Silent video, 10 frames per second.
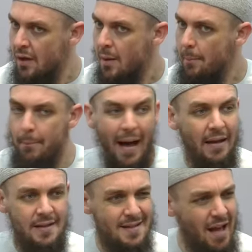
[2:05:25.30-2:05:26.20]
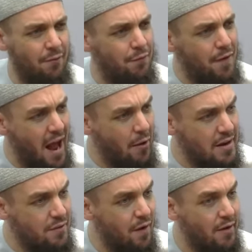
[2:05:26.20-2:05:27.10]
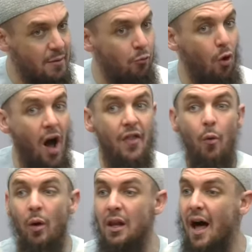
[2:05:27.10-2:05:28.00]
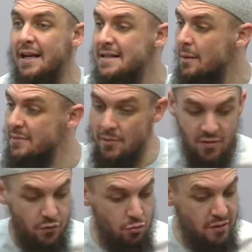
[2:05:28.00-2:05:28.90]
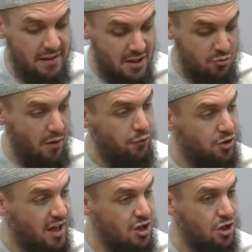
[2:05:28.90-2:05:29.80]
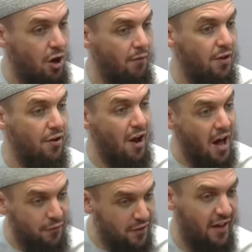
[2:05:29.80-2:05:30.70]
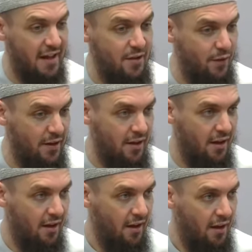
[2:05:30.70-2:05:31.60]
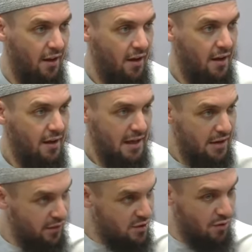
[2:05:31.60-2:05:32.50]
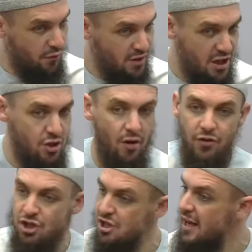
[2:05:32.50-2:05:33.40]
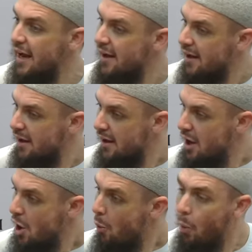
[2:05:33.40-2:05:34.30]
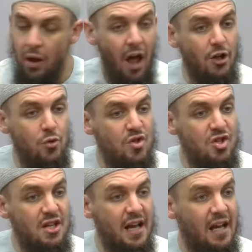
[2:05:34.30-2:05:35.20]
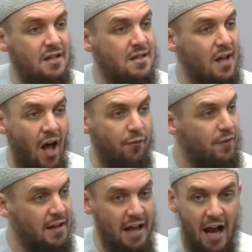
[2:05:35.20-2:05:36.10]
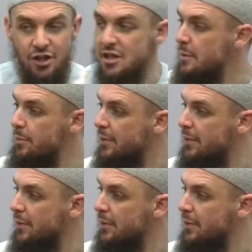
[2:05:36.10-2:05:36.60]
balanced and very, very, rather wallahi, sometimes if you read his refutation of the Rafida even his refutation of the Shia, wallahi you see insaf yani ajib.